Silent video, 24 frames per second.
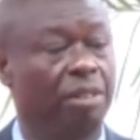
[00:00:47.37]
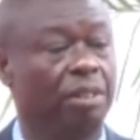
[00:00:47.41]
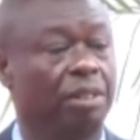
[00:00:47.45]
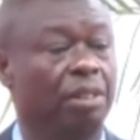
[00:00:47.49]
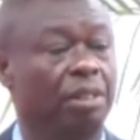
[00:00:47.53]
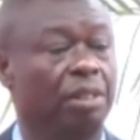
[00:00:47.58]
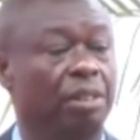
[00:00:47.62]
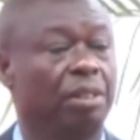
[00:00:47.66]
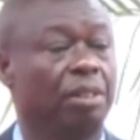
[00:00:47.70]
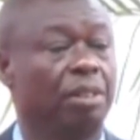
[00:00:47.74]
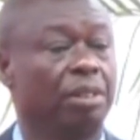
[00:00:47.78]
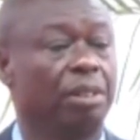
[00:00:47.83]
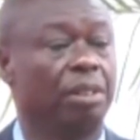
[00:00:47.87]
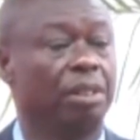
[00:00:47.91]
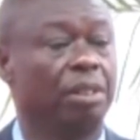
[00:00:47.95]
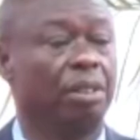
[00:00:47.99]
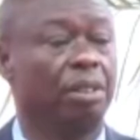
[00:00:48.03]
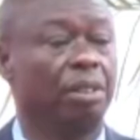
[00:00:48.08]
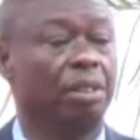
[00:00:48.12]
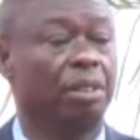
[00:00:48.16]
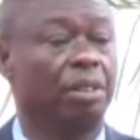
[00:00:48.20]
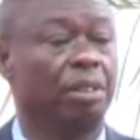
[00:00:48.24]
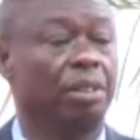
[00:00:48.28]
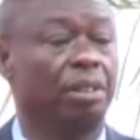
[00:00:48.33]

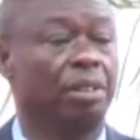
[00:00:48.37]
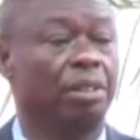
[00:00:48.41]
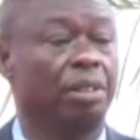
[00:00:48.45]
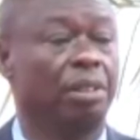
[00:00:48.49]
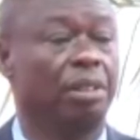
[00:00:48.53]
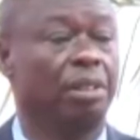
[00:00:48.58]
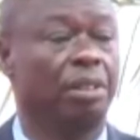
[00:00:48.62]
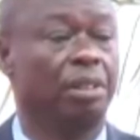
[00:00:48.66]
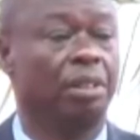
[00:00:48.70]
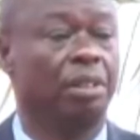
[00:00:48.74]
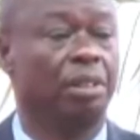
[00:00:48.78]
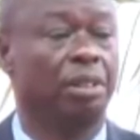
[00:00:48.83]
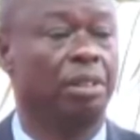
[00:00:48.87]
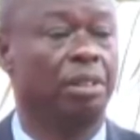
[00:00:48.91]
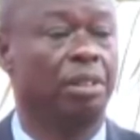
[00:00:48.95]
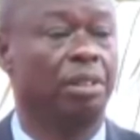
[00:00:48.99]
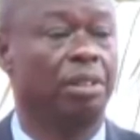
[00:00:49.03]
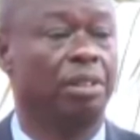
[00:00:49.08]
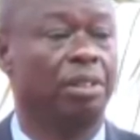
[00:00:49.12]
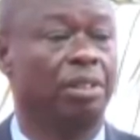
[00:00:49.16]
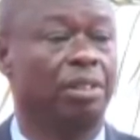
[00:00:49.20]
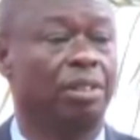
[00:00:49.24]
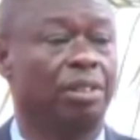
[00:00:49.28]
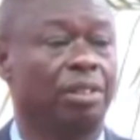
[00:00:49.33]

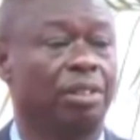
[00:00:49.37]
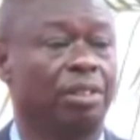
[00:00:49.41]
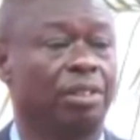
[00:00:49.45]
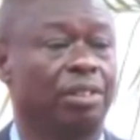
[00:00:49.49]
Nobody speaks.